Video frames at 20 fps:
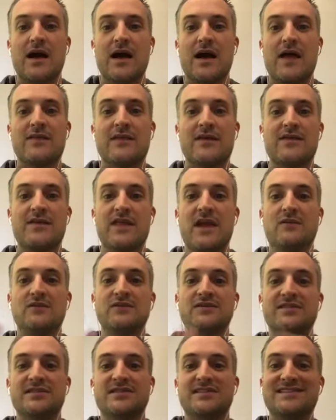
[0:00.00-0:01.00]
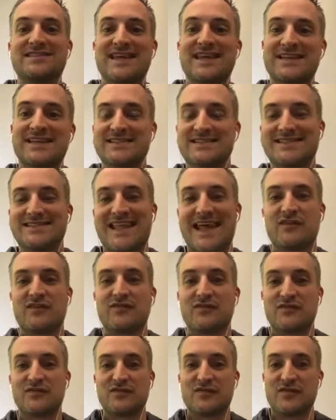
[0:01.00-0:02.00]
And then they would just send that
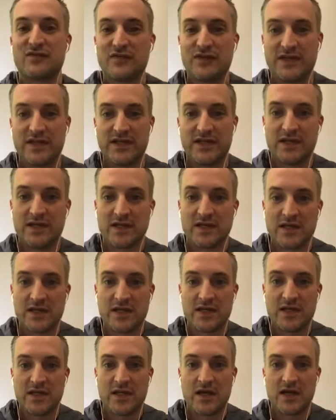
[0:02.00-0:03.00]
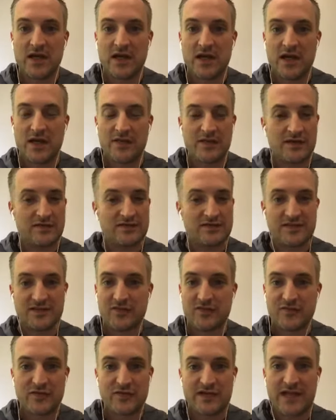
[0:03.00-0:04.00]
for free. They'd send the
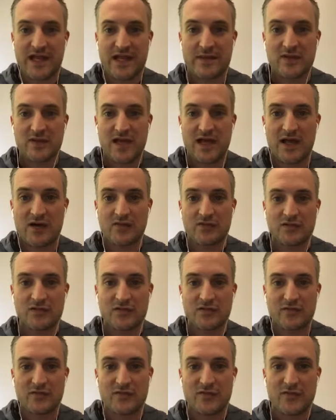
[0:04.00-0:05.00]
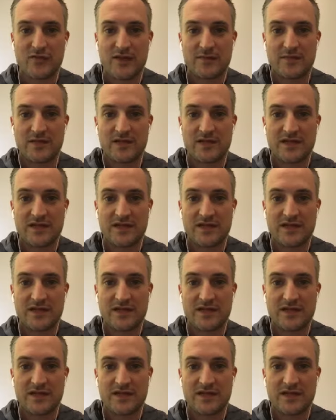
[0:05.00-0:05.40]
free cable out for them